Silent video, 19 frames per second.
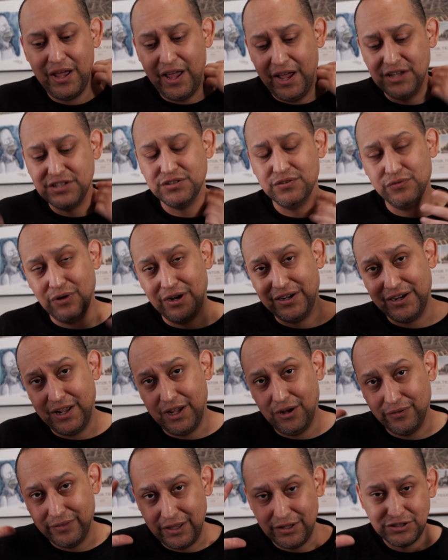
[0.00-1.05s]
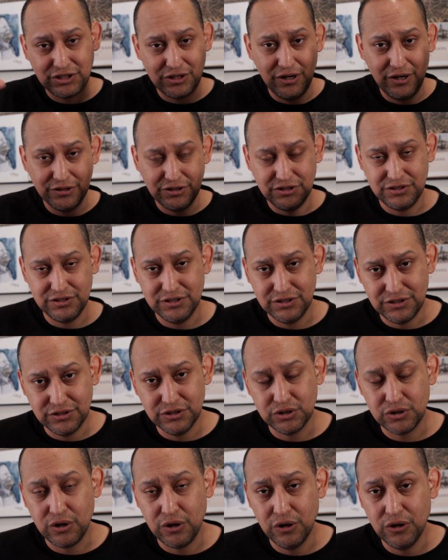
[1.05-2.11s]
as of right now, that's Consciousness is
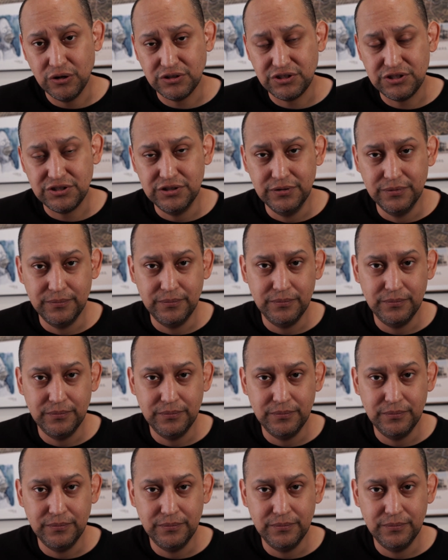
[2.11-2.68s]
a Curse.